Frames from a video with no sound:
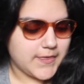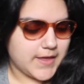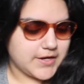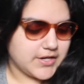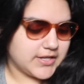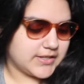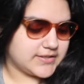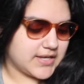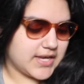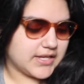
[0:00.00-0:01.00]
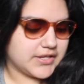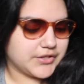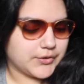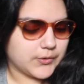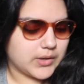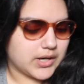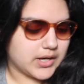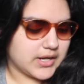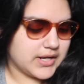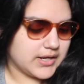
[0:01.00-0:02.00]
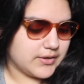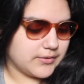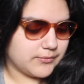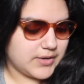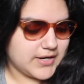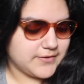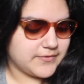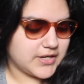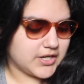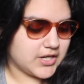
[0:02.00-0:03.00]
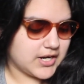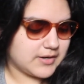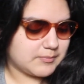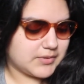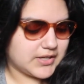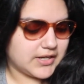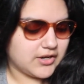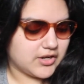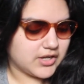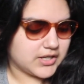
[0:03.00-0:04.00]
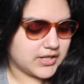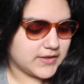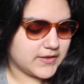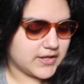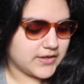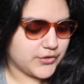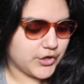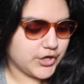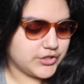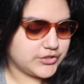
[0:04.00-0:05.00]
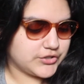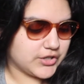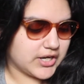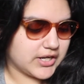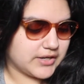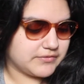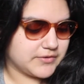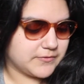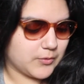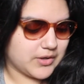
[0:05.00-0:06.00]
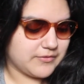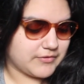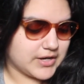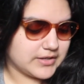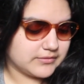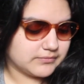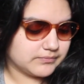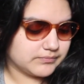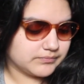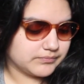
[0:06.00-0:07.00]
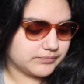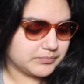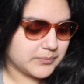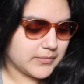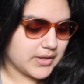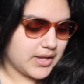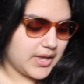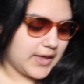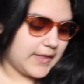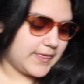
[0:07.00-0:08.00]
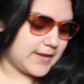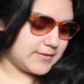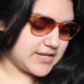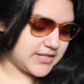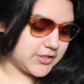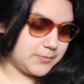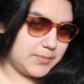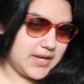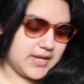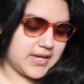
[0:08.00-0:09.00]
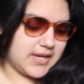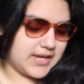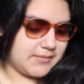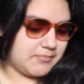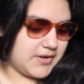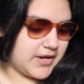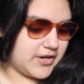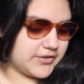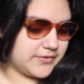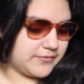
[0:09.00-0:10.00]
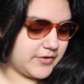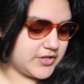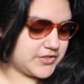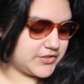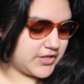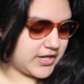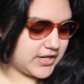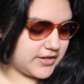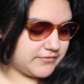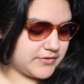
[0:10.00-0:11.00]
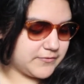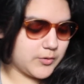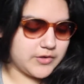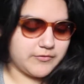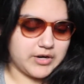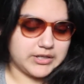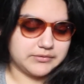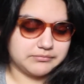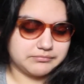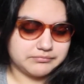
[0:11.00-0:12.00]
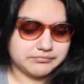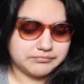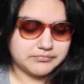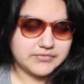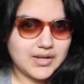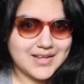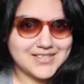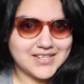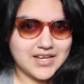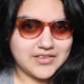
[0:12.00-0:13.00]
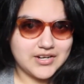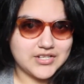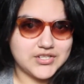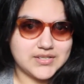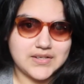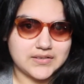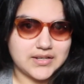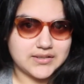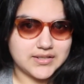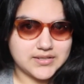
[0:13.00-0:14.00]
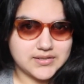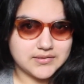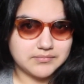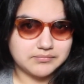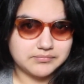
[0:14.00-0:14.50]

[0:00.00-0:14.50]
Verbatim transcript: Then you're going to take your ring finger and put it on the third string of the fourth fret. Then take your pinky and put it on the first string of the fourth fret. And together it should sound like this.